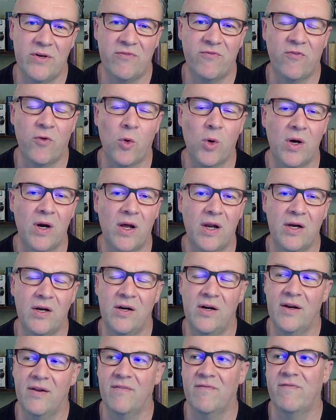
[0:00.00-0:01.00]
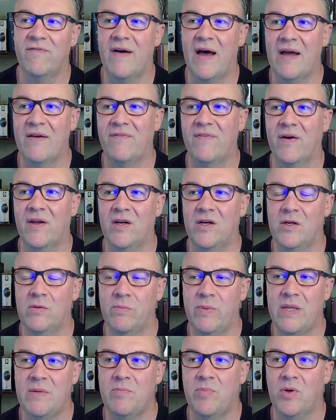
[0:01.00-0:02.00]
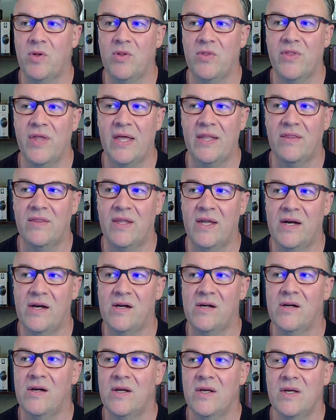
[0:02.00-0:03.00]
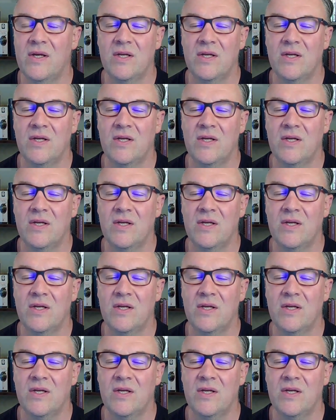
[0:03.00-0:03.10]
400 and 500 people that they're